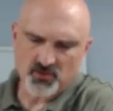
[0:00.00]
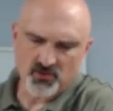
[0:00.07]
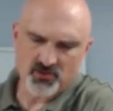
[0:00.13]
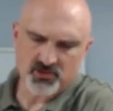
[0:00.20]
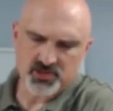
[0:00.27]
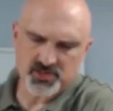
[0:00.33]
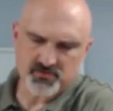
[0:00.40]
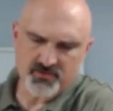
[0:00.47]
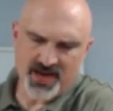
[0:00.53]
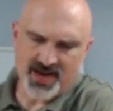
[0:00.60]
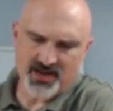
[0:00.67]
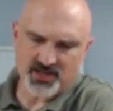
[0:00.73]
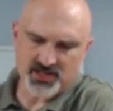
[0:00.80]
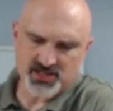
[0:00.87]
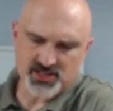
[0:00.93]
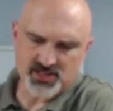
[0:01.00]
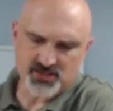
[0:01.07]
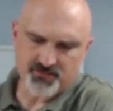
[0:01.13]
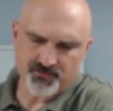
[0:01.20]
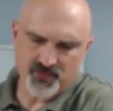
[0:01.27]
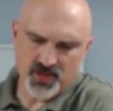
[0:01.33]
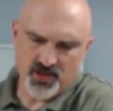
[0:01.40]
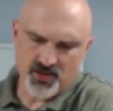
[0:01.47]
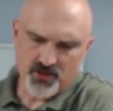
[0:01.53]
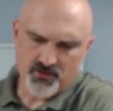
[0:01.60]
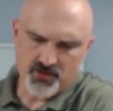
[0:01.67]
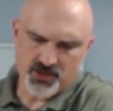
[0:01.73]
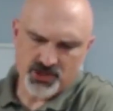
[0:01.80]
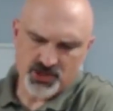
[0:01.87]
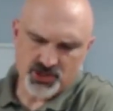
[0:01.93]
the world's malice,
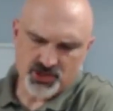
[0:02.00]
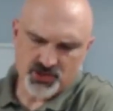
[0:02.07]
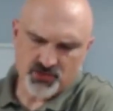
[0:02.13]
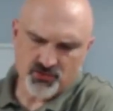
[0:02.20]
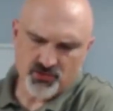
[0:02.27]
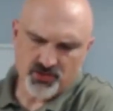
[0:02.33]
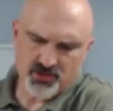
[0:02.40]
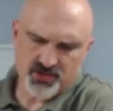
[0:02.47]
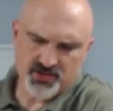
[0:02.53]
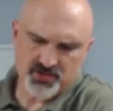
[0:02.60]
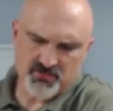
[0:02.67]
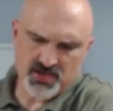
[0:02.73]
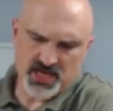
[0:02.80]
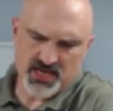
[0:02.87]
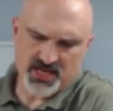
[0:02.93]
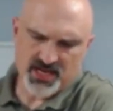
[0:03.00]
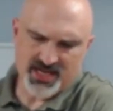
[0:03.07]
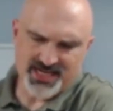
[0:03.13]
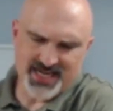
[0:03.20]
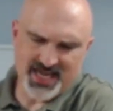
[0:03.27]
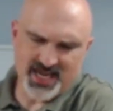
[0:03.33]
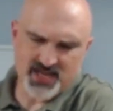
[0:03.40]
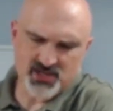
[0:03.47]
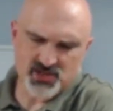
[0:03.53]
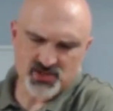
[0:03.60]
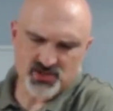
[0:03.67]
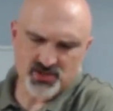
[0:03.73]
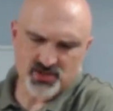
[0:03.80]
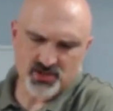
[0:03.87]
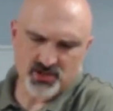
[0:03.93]
which is sure to make an
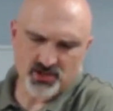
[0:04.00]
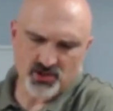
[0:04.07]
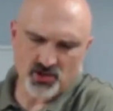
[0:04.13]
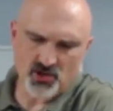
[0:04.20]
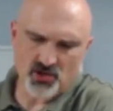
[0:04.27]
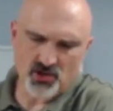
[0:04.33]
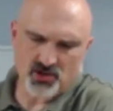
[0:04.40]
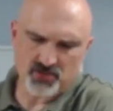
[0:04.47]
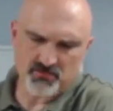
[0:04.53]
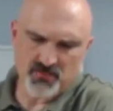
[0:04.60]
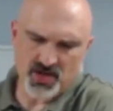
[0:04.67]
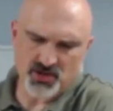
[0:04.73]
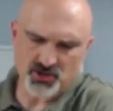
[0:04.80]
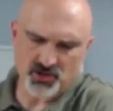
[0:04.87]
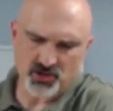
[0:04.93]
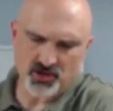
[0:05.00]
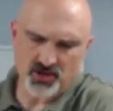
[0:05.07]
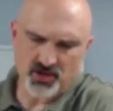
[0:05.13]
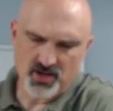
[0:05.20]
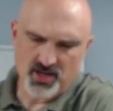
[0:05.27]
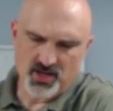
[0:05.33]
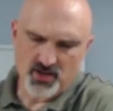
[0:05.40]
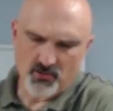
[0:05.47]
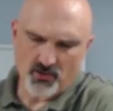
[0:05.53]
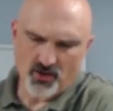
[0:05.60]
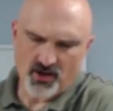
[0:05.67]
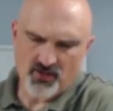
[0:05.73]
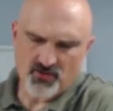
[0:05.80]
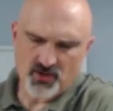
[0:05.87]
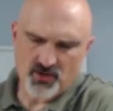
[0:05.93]
extra long measure
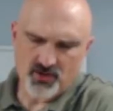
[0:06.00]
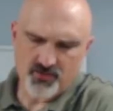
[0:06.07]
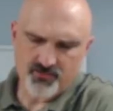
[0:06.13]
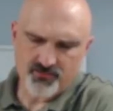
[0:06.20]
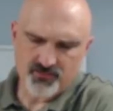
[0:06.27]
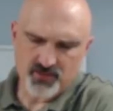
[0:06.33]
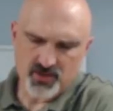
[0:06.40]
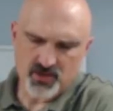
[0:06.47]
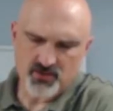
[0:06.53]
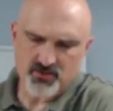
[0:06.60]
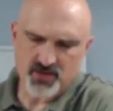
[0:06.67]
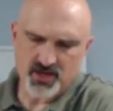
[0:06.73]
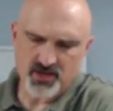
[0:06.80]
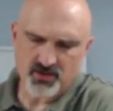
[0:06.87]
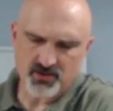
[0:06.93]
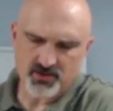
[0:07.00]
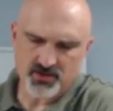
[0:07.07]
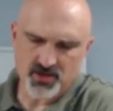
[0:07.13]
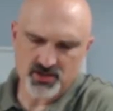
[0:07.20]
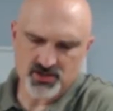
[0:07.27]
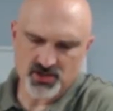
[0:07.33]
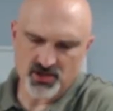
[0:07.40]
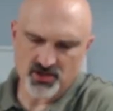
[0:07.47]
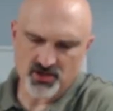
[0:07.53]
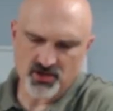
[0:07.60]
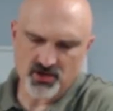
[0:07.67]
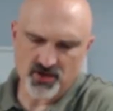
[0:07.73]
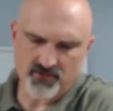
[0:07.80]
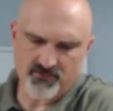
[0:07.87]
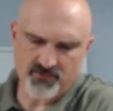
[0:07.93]
wherever you yield to
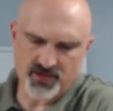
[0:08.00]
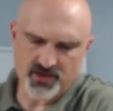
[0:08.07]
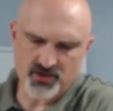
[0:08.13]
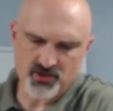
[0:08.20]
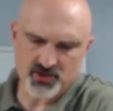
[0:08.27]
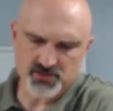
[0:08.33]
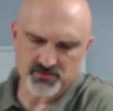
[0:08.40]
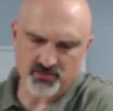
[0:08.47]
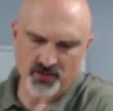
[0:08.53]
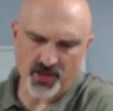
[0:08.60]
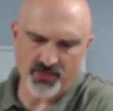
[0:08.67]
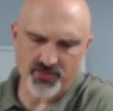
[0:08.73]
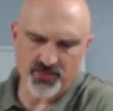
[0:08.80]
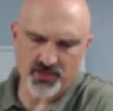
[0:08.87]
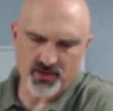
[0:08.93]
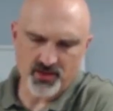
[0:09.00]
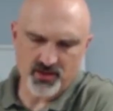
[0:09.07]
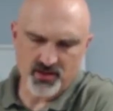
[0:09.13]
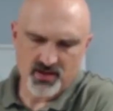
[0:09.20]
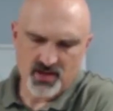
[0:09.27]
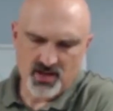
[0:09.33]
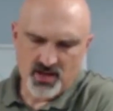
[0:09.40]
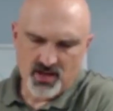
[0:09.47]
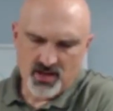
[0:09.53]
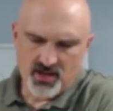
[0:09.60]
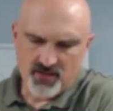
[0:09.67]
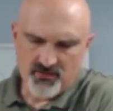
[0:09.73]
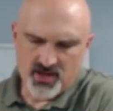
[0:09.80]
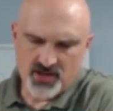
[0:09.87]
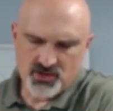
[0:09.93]
her a finger's breadth.
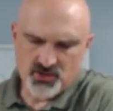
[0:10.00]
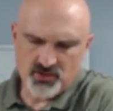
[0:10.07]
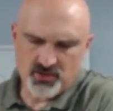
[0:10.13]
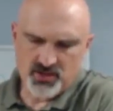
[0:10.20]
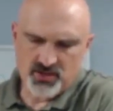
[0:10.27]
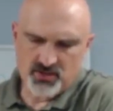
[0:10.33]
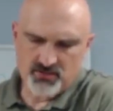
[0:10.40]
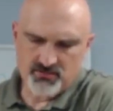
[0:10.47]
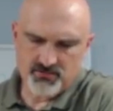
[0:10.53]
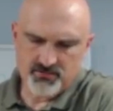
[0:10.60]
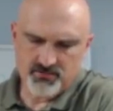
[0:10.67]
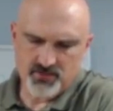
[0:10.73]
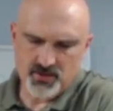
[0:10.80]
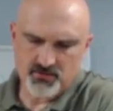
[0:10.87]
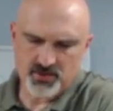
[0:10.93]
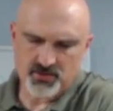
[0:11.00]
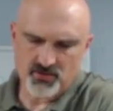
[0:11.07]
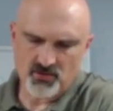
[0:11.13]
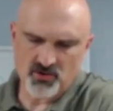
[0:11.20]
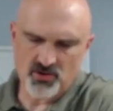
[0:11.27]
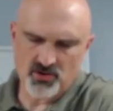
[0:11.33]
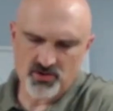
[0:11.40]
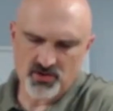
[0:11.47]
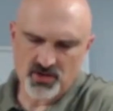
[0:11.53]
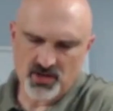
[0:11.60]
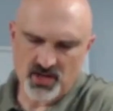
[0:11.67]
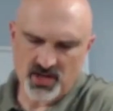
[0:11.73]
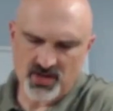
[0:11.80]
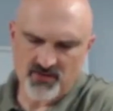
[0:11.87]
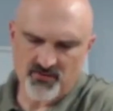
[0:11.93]
Eventually, public wrong
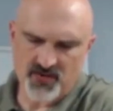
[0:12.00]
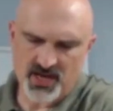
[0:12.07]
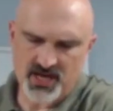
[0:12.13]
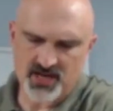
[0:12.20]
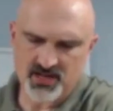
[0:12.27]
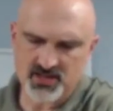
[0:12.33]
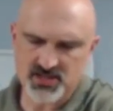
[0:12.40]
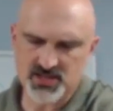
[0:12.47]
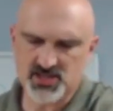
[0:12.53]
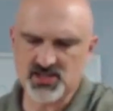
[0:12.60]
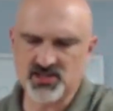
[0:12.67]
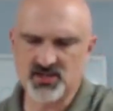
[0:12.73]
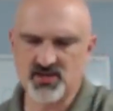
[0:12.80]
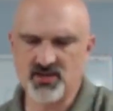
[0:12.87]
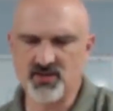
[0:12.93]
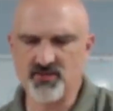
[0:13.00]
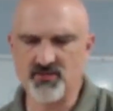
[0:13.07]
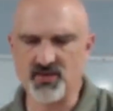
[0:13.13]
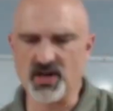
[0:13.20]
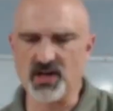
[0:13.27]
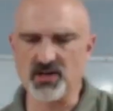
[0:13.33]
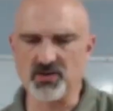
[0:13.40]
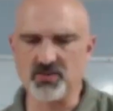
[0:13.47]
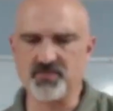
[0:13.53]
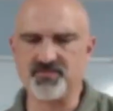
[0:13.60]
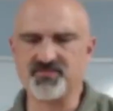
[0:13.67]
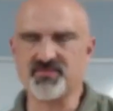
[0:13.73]
and violence follow.